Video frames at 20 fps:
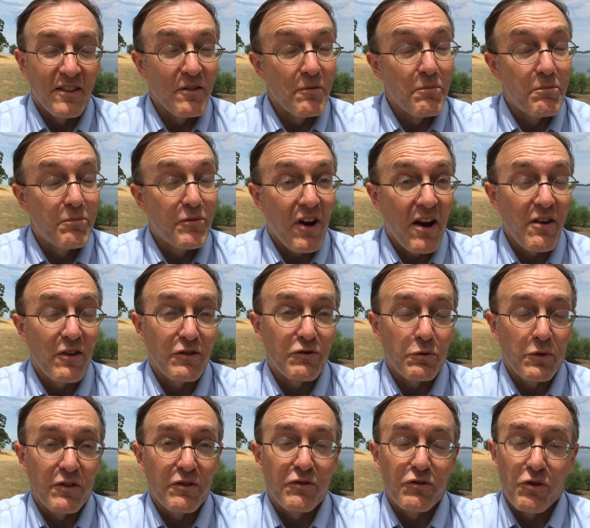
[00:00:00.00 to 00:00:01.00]
The
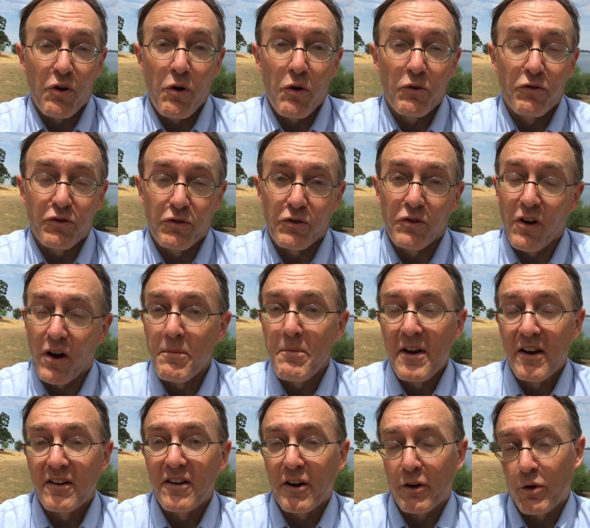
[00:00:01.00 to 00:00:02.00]
challenge with drones or
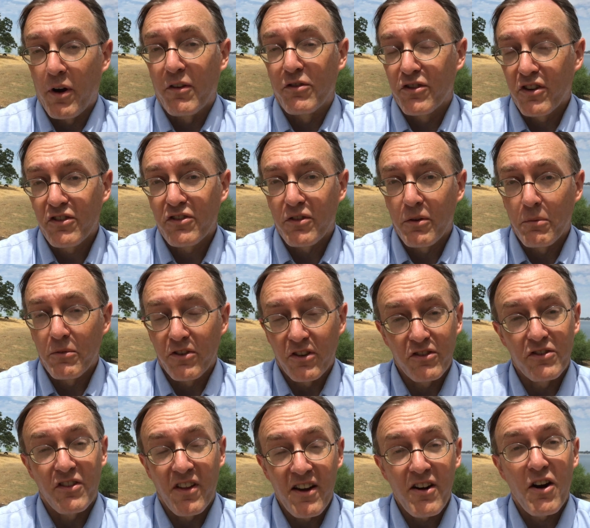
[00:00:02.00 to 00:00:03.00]
unmanned aircraft systems
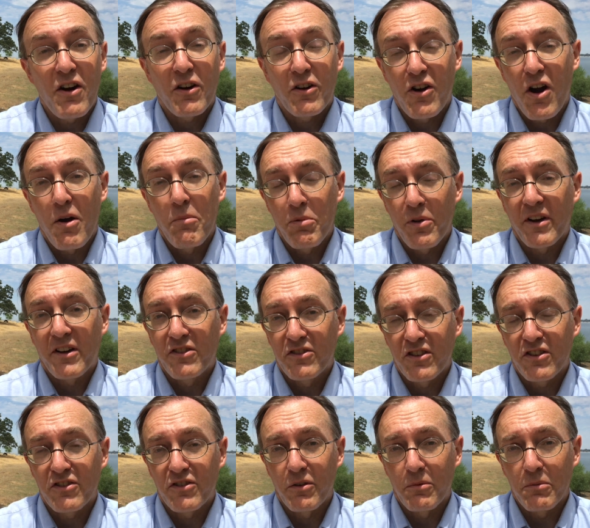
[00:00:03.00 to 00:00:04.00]
is they are complex
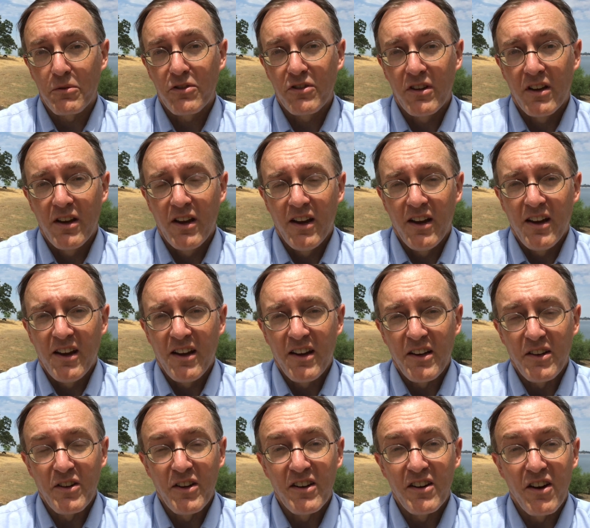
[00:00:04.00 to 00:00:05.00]
systems.
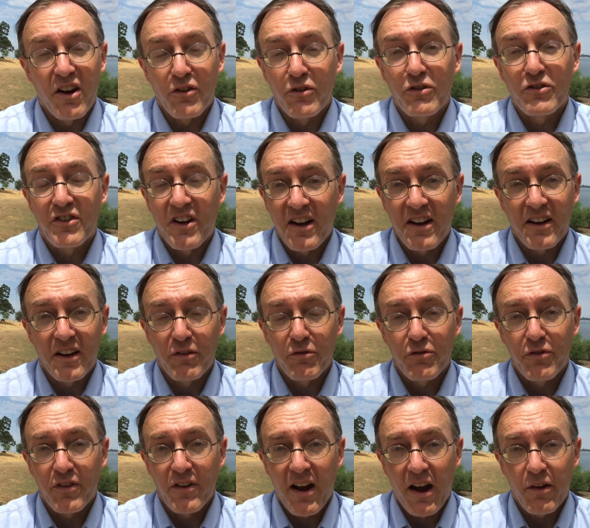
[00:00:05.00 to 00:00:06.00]
You need an understanding
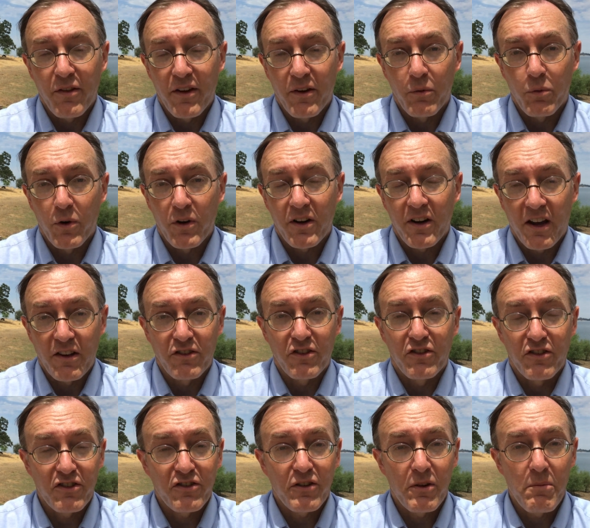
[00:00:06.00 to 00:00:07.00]
of how they work as
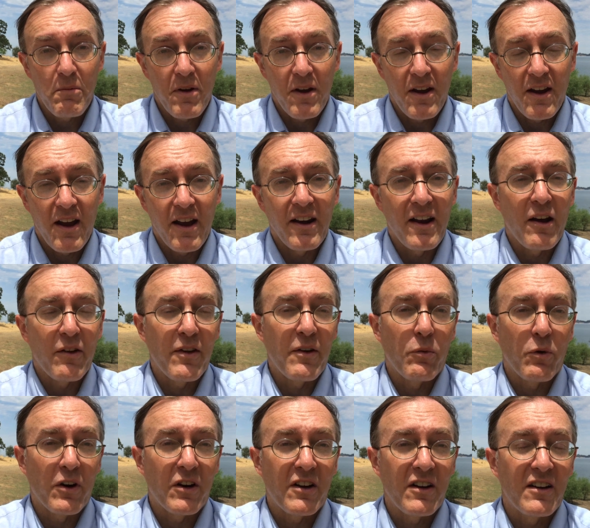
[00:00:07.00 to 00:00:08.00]
a system and how
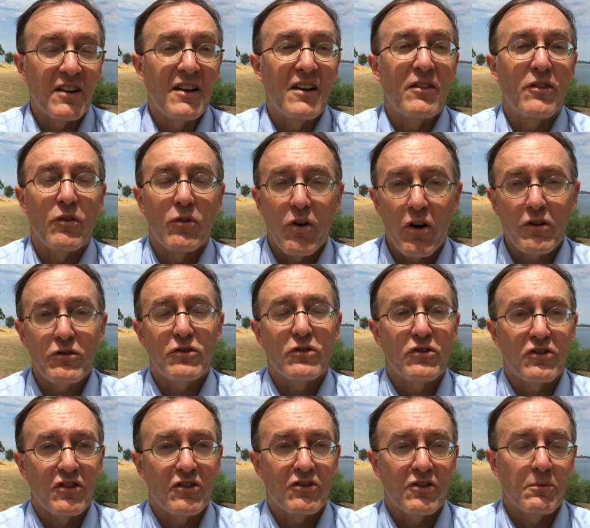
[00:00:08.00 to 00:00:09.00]
they work in the
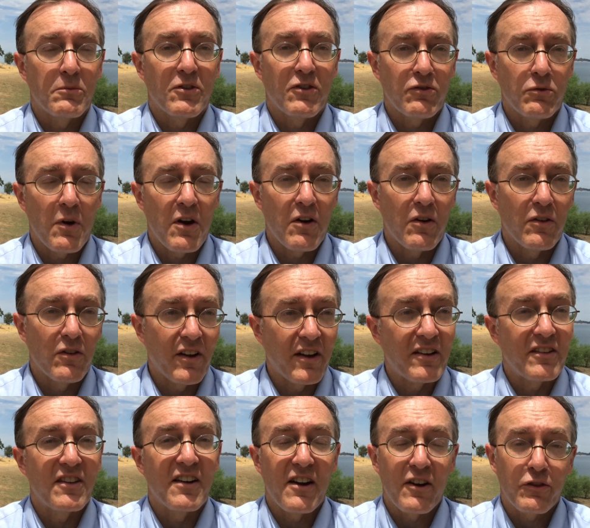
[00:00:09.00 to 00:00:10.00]
larger systems as well,
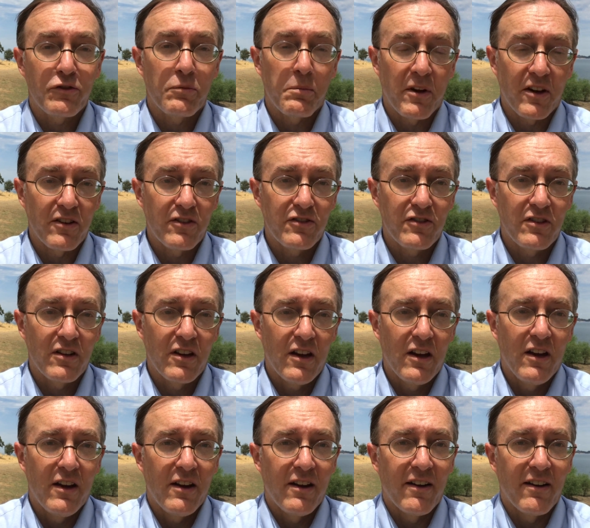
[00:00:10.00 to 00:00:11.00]
like the airspace,
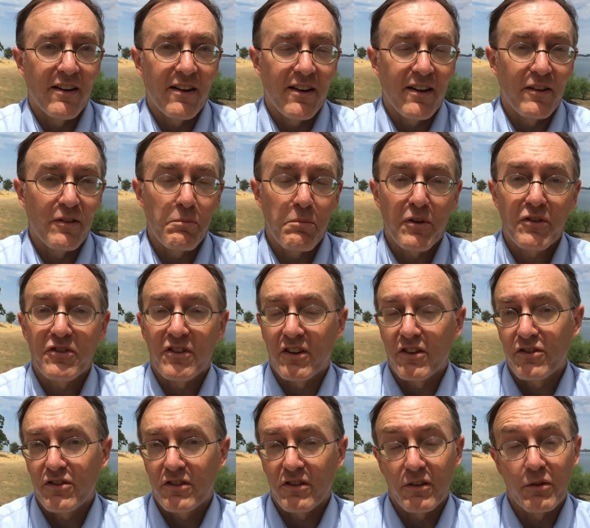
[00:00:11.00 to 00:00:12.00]

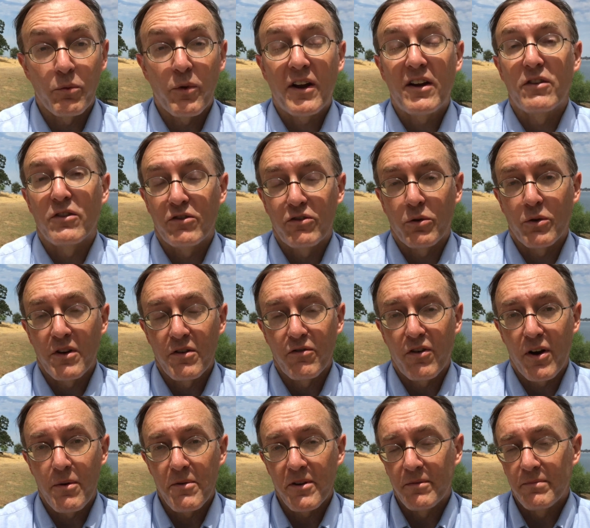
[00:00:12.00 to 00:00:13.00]
business, the regulatory
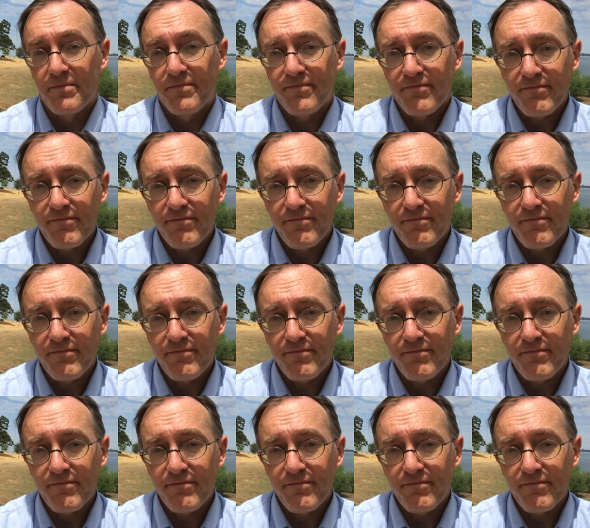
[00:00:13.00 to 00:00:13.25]
environment.